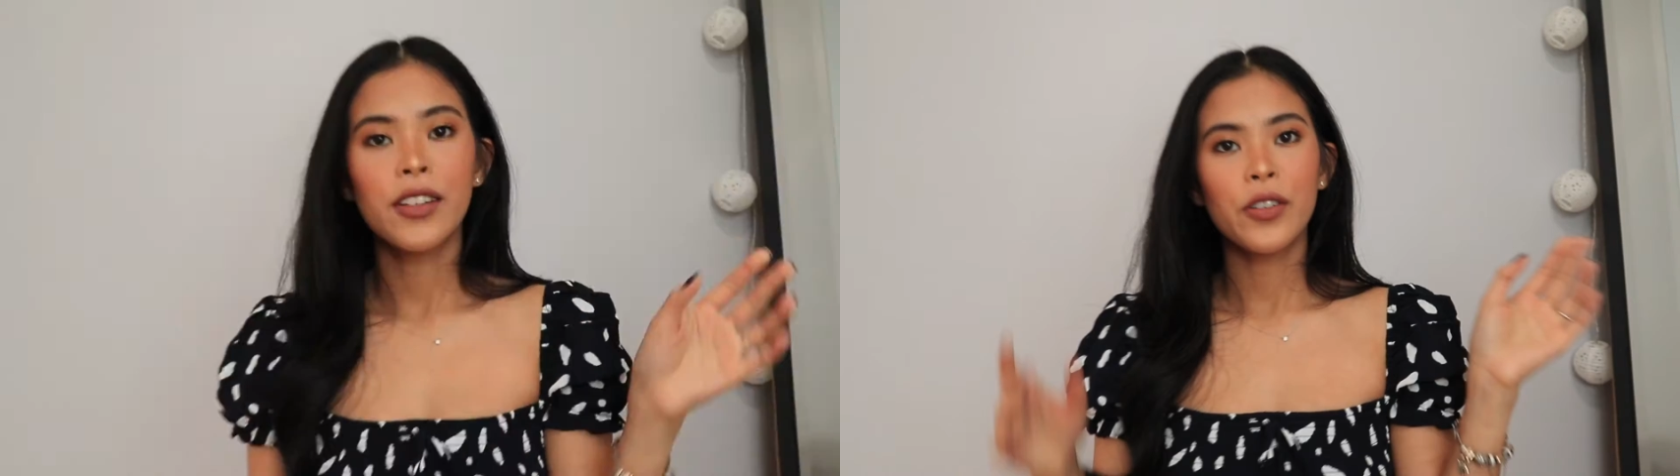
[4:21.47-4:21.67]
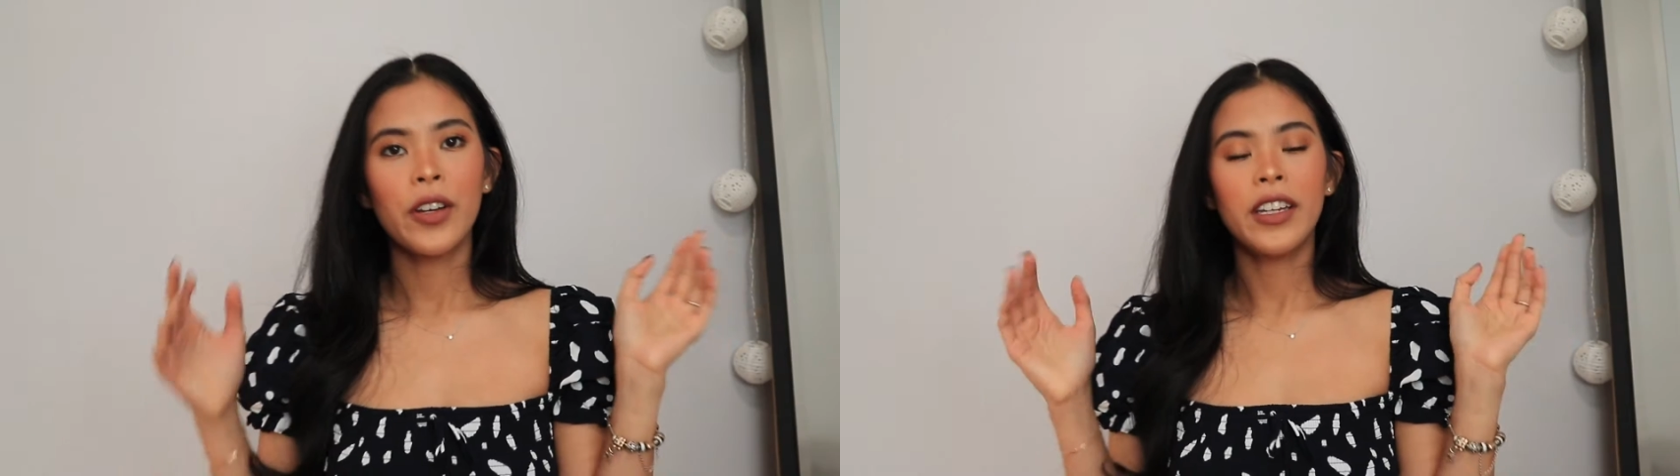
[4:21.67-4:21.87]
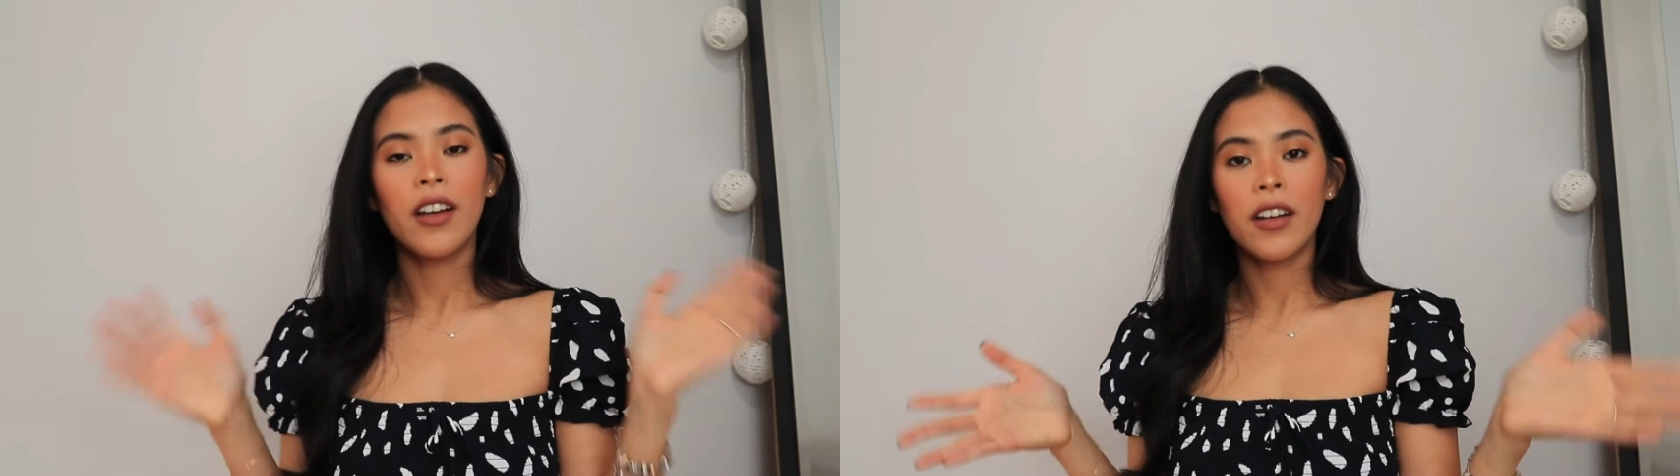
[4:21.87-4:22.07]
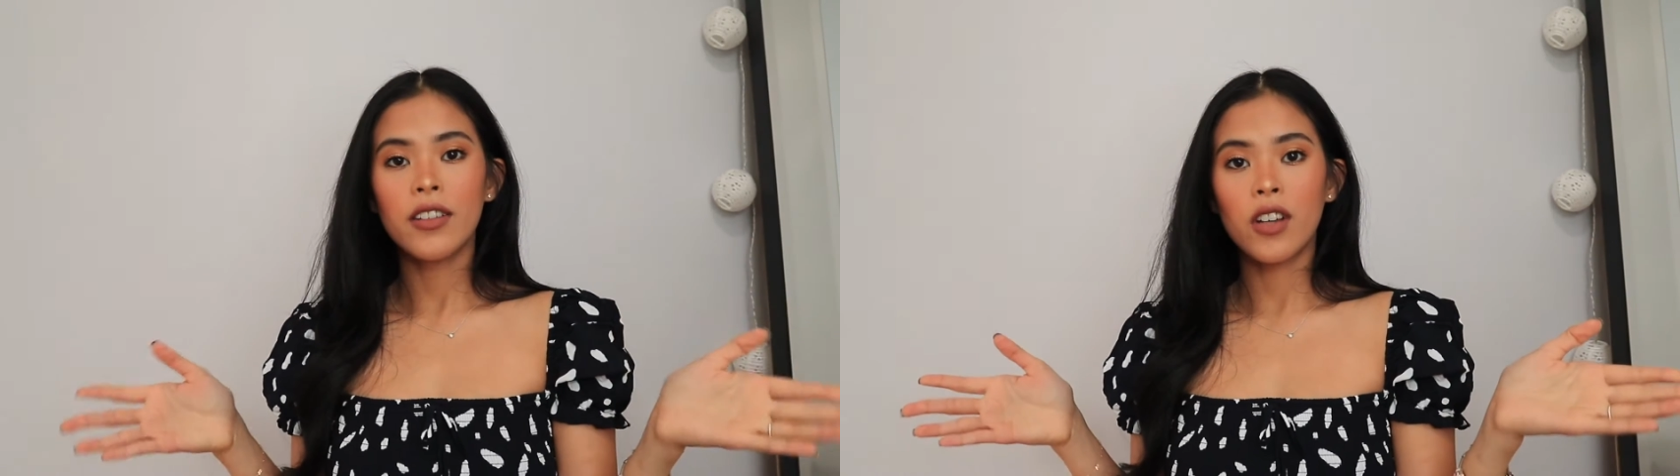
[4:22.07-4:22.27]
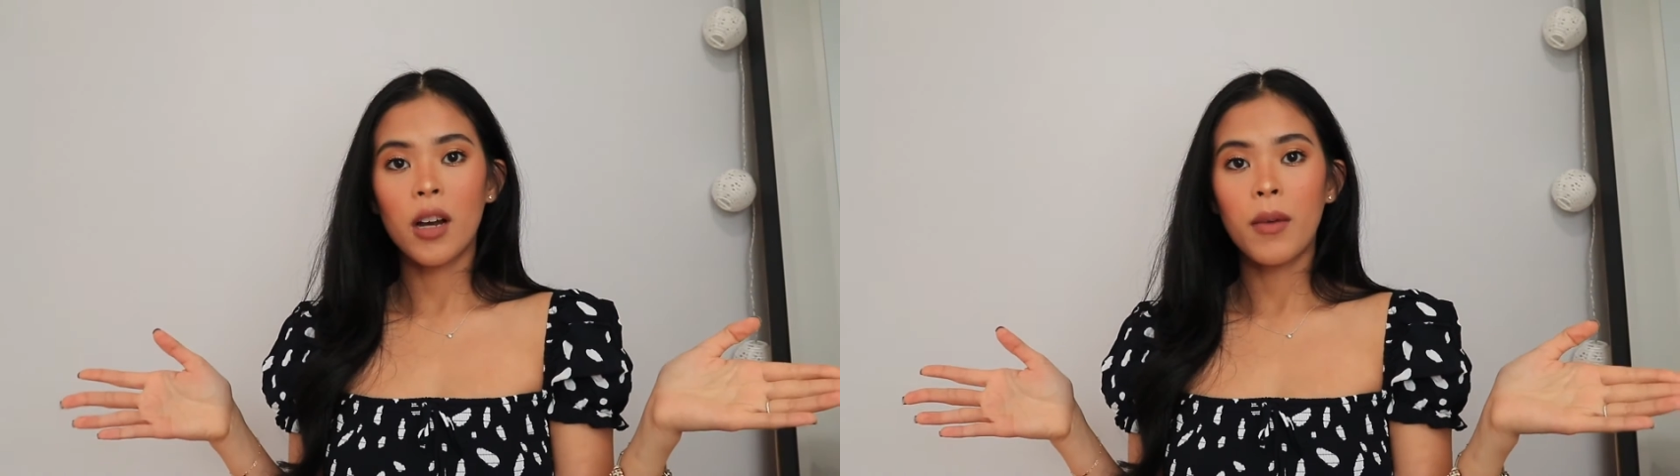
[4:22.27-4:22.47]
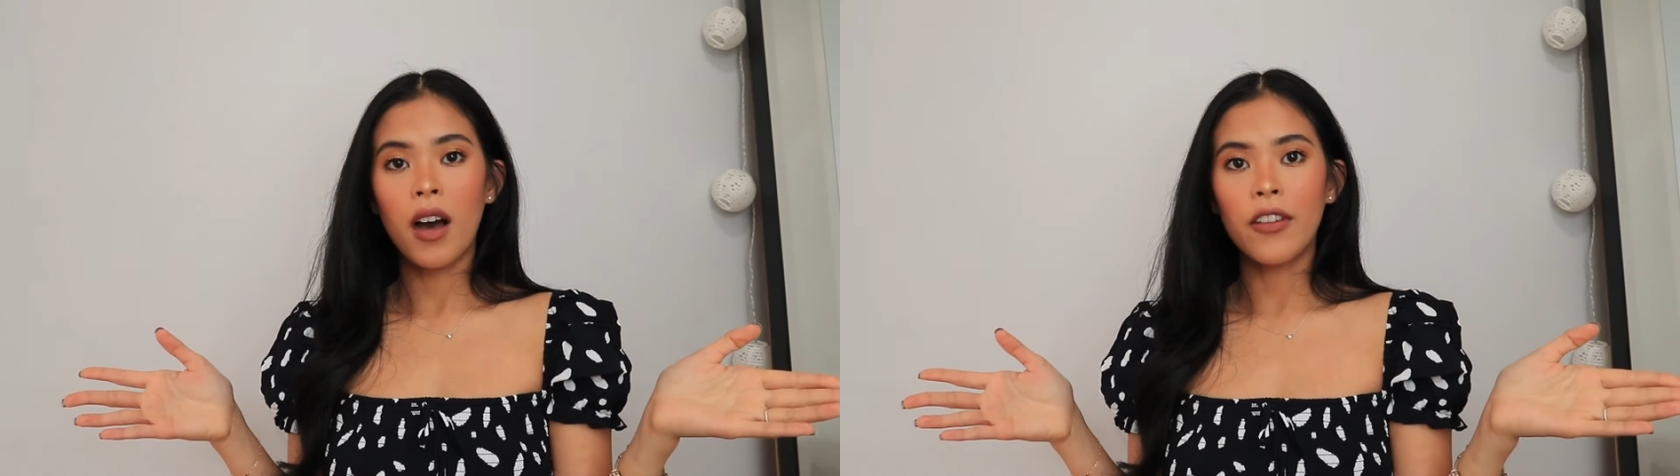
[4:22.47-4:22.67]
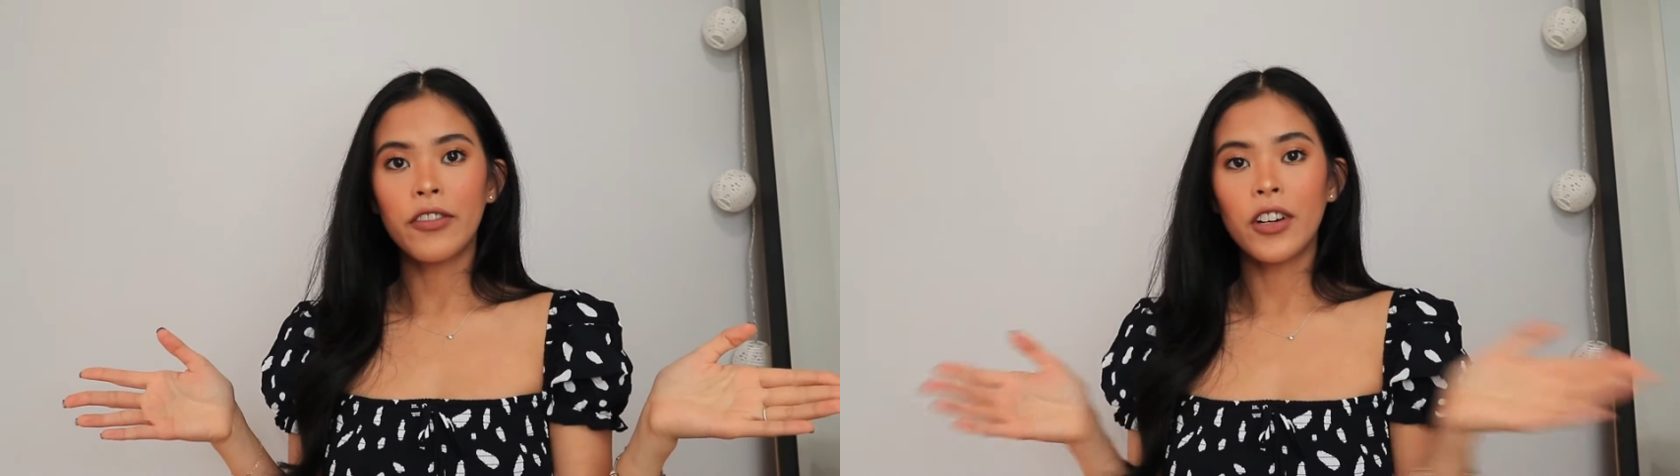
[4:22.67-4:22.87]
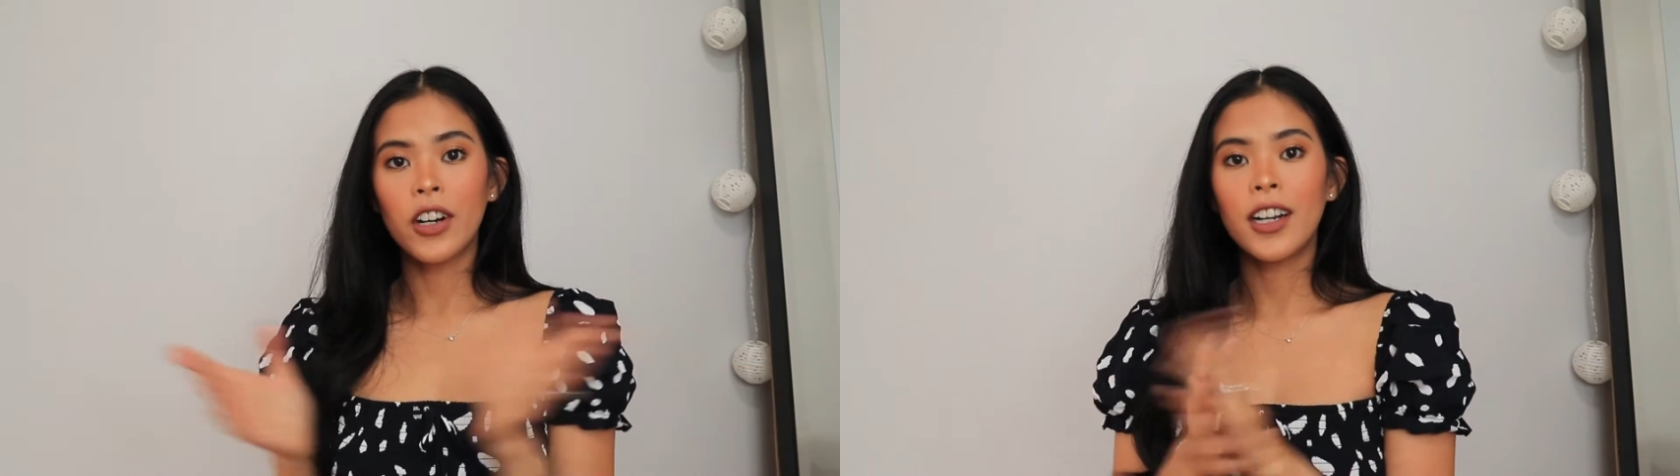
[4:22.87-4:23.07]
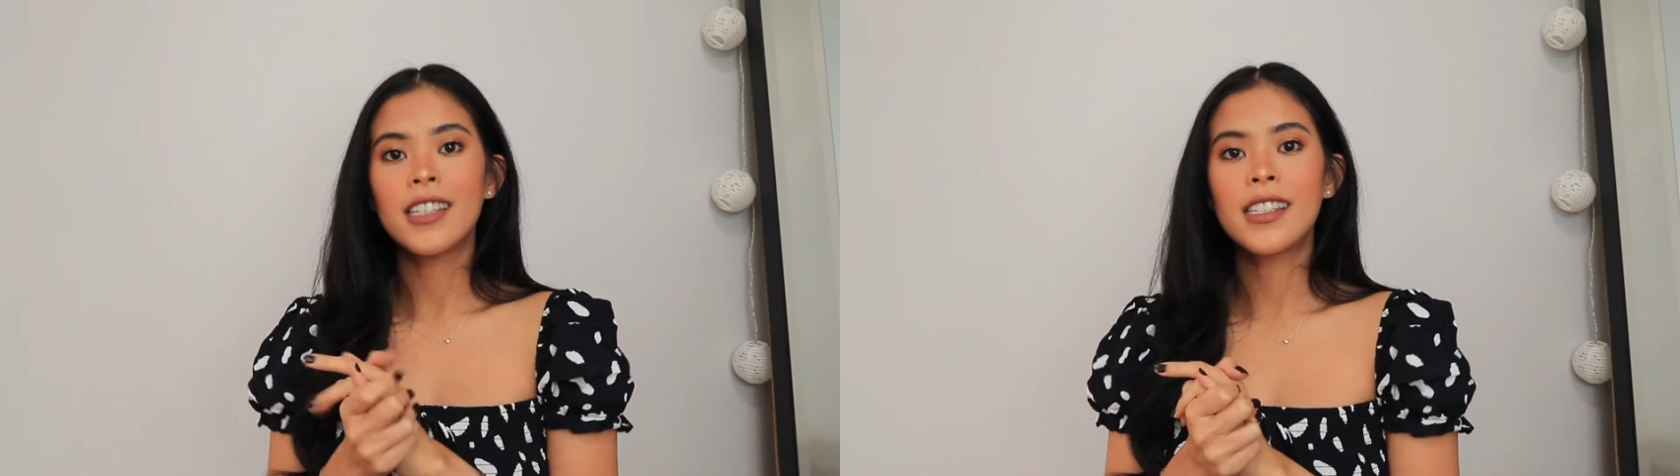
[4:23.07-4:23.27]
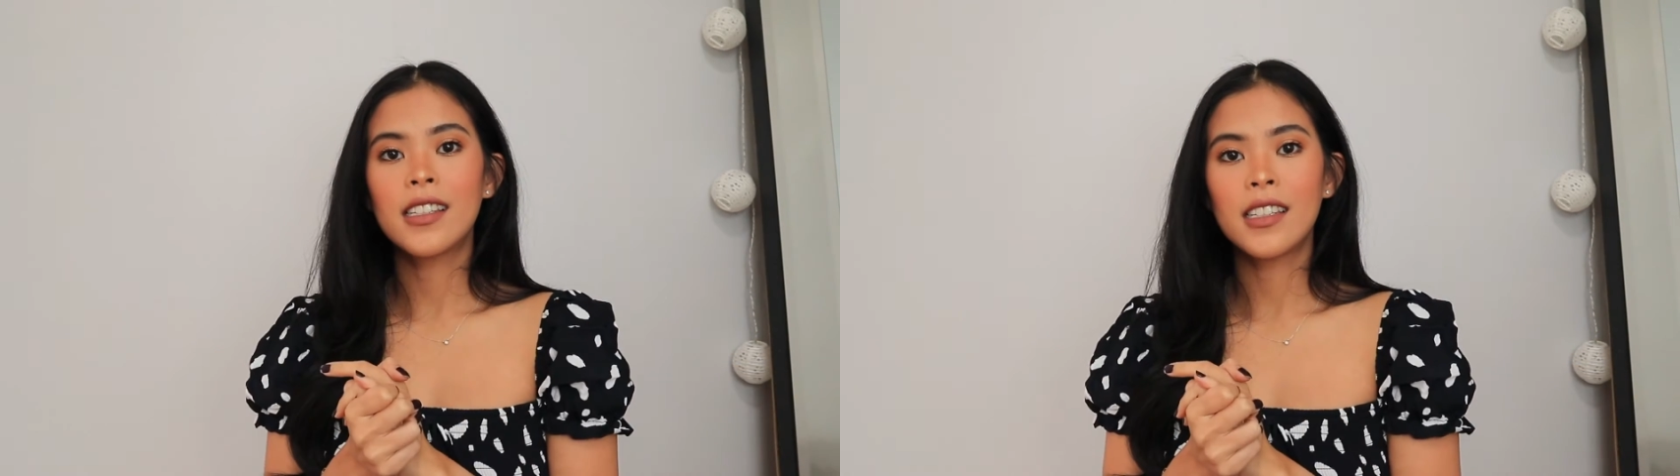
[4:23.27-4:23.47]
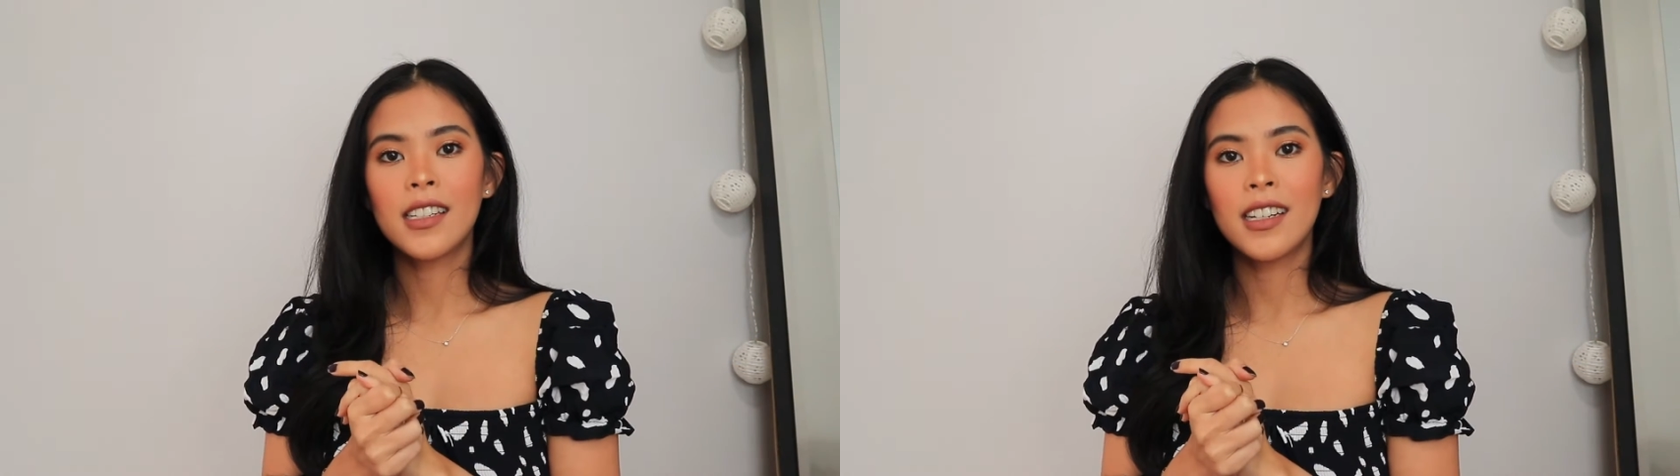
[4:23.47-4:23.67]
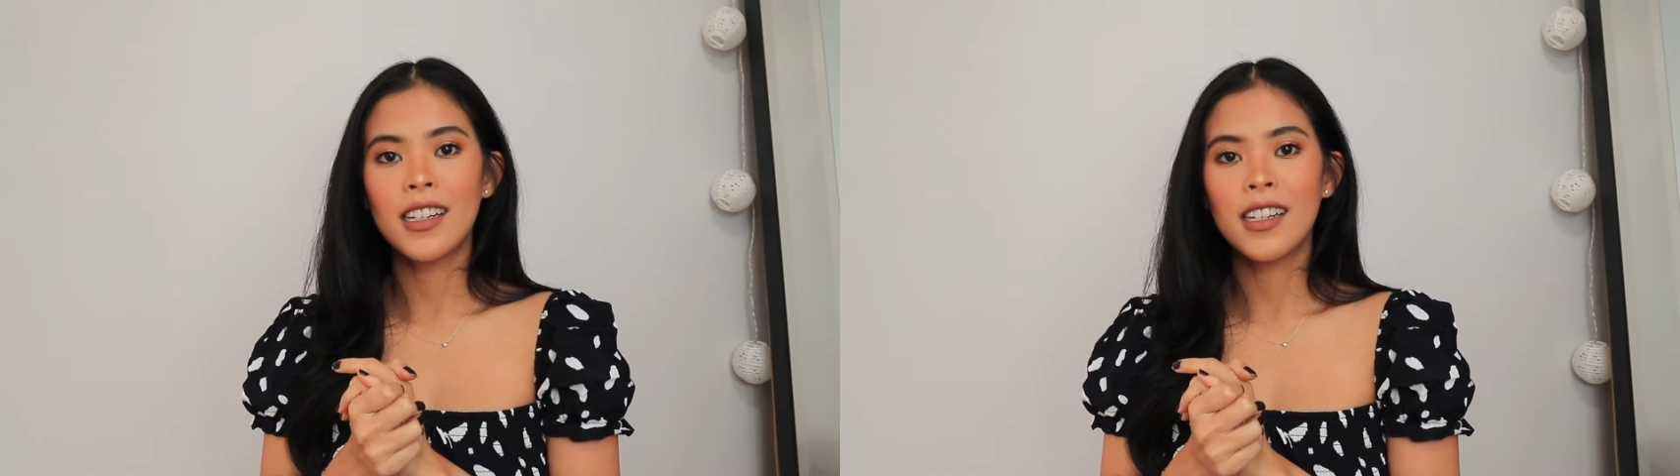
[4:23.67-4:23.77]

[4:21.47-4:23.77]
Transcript: So he got a job offer to,